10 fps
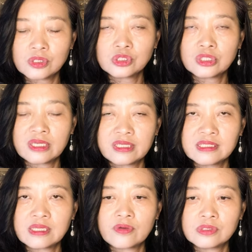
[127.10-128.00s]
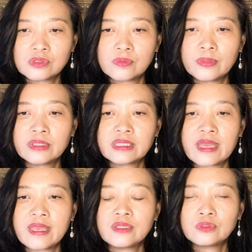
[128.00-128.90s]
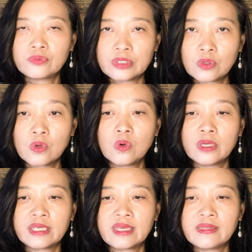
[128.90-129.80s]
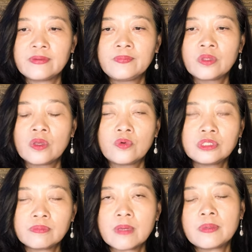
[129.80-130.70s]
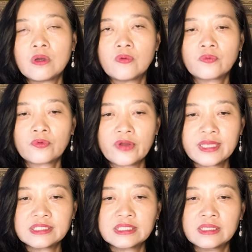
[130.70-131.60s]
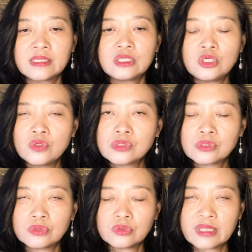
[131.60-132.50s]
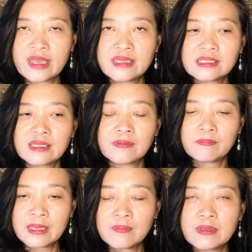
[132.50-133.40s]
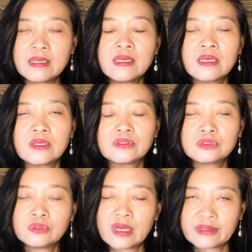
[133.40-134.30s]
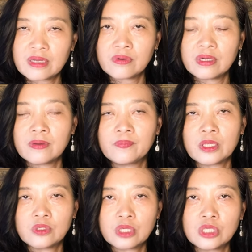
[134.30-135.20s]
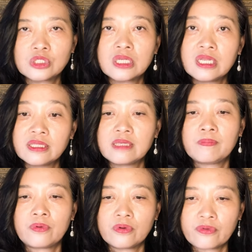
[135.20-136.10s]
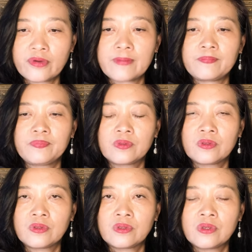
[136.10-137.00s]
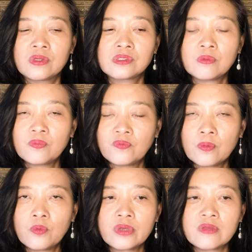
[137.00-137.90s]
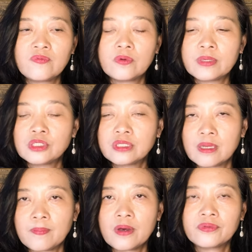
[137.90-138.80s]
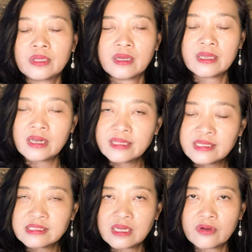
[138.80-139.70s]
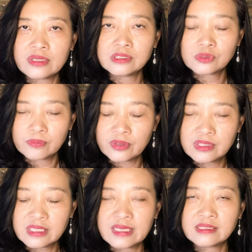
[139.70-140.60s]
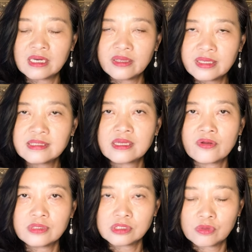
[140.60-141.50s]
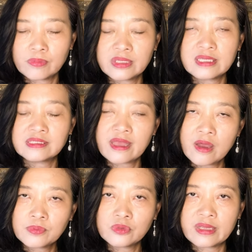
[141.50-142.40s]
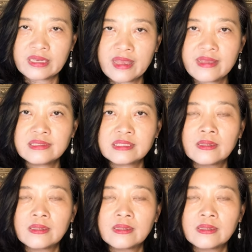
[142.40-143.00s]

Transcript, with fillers: learning style instruments, and to recall again, which might be of great use to today's maybe to adult education learning program. So for more information about learning style instruments, learning style instruments help to enhance